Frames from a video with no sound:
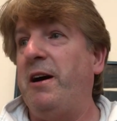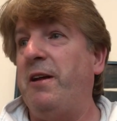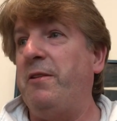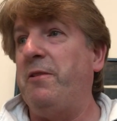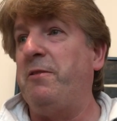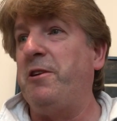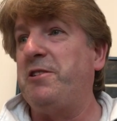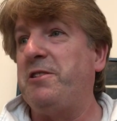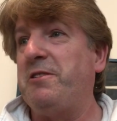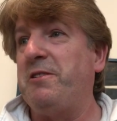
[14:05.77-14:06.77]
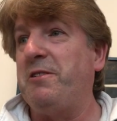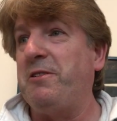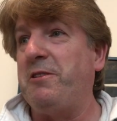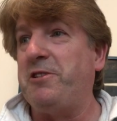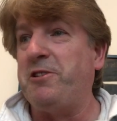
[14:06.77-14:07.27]
And there's
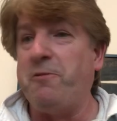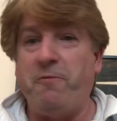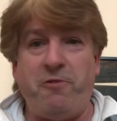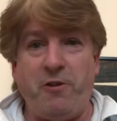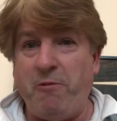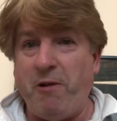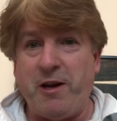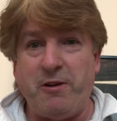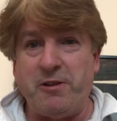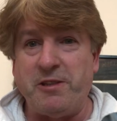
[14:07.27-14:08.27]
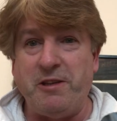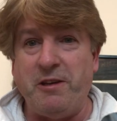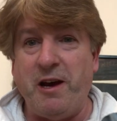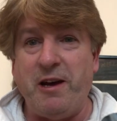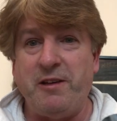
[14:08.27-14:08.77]
some funny records in
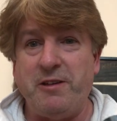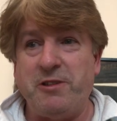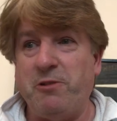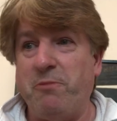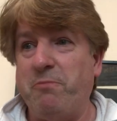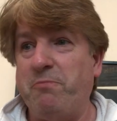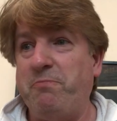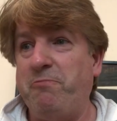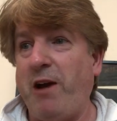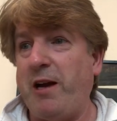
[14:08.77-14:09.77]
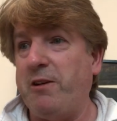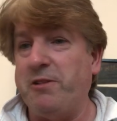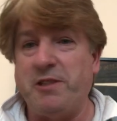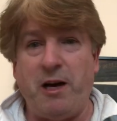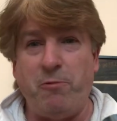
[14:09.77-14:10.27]
there. There's some
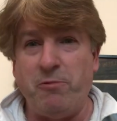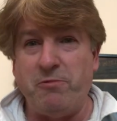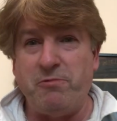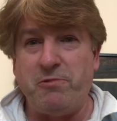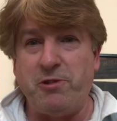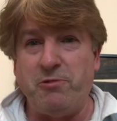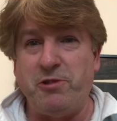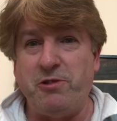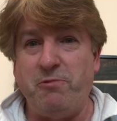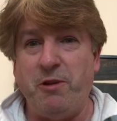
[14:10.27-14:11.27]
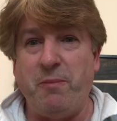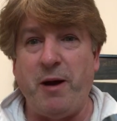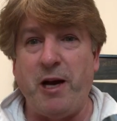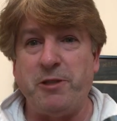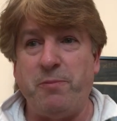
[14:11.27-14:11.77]
records that I wouldn't touch with a
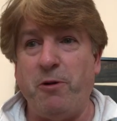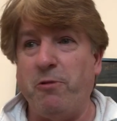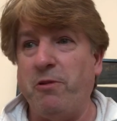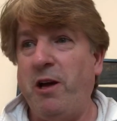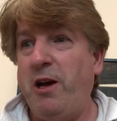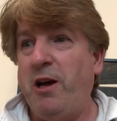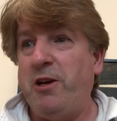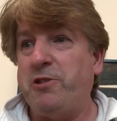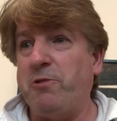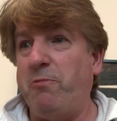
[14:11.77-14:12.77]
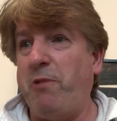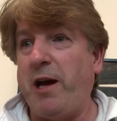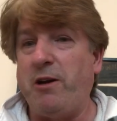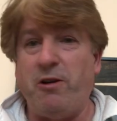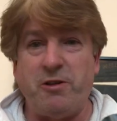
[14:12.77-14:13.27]
barge pole, some
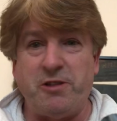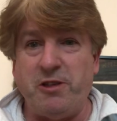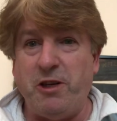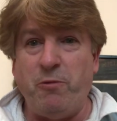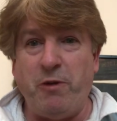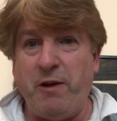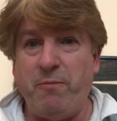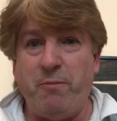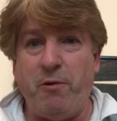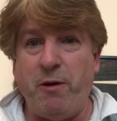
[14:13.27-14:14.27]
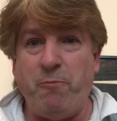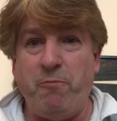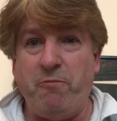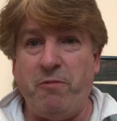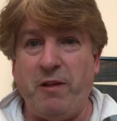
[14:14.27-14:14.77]
records that you wouldn't even put
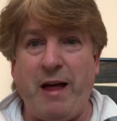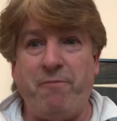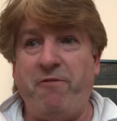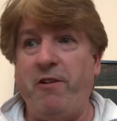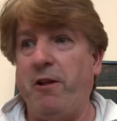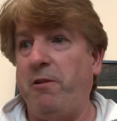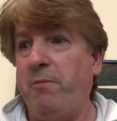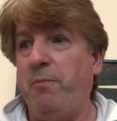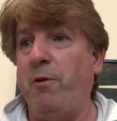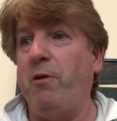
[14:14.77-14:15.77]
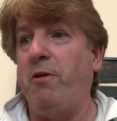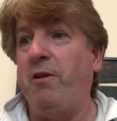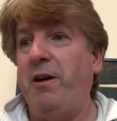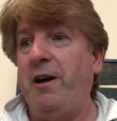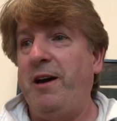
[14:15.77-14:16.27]
in landfill, but
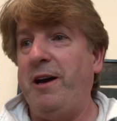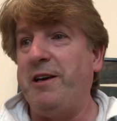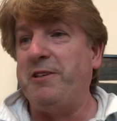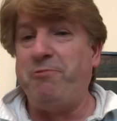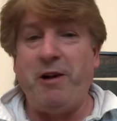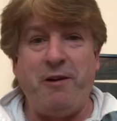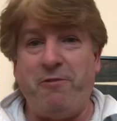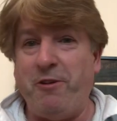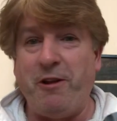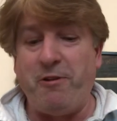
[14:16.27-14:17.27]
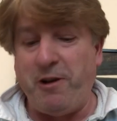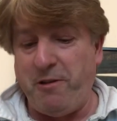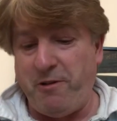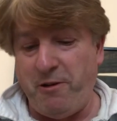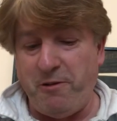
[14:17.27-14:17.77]
it's really funny
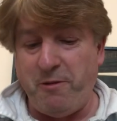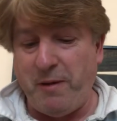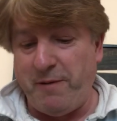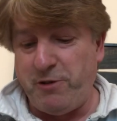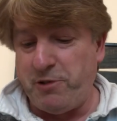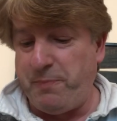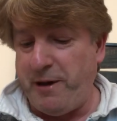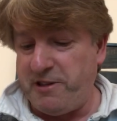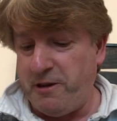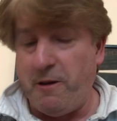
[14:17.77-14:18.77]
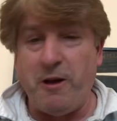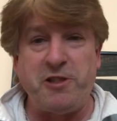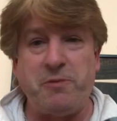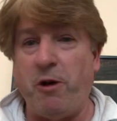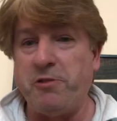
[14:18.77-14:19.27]
looking through them. I've just picked a
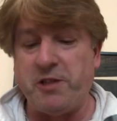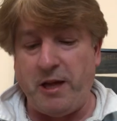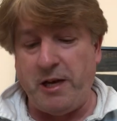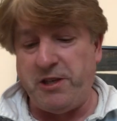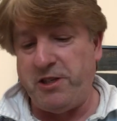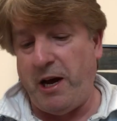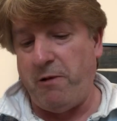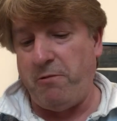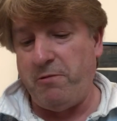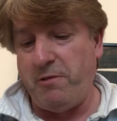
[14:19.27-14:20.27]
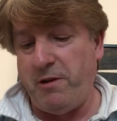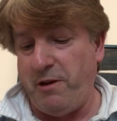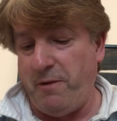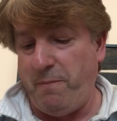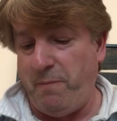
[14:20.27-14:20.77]
small selection out.
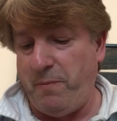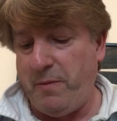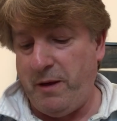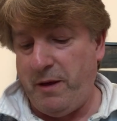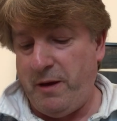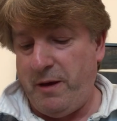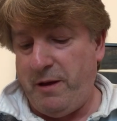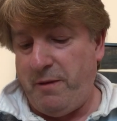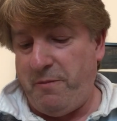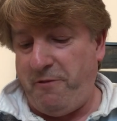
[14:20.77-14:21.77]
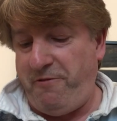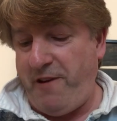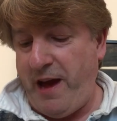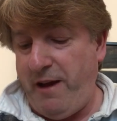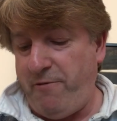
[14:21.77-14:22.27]
The
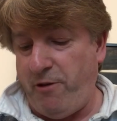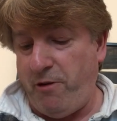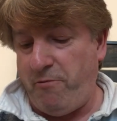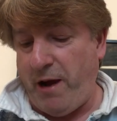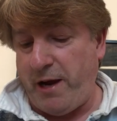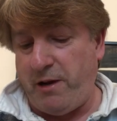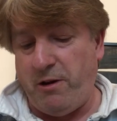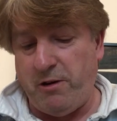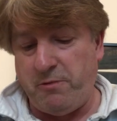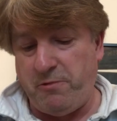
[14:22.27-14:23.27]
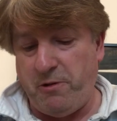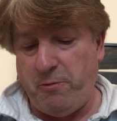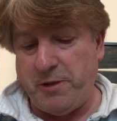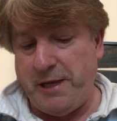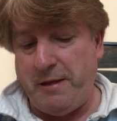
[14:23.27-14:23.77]
favourite record that
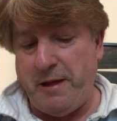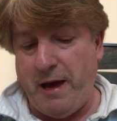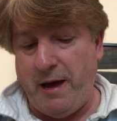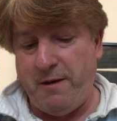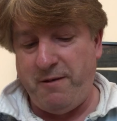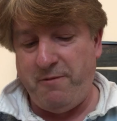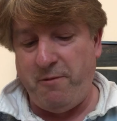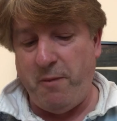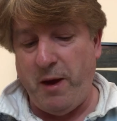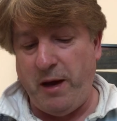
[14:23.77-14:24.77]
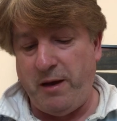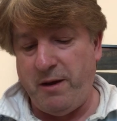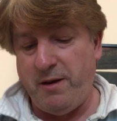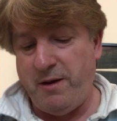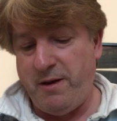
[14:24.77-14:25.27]
was in there for me
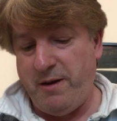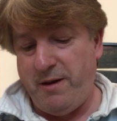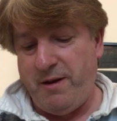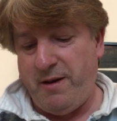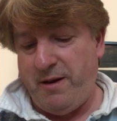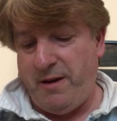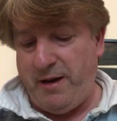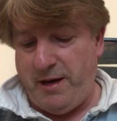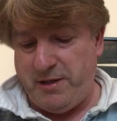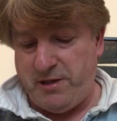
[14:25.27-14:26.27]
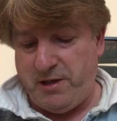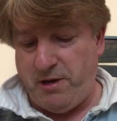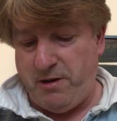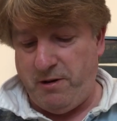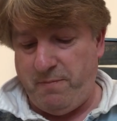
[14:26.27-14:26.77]
is
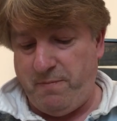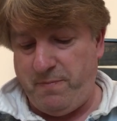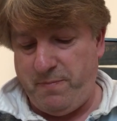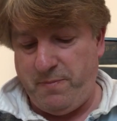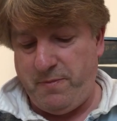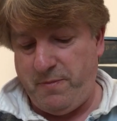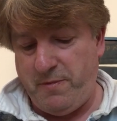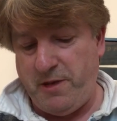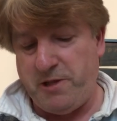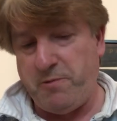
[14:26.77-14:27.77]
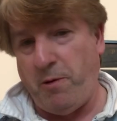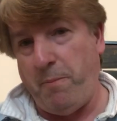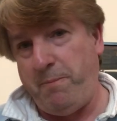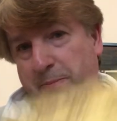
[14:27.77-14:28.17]
this one.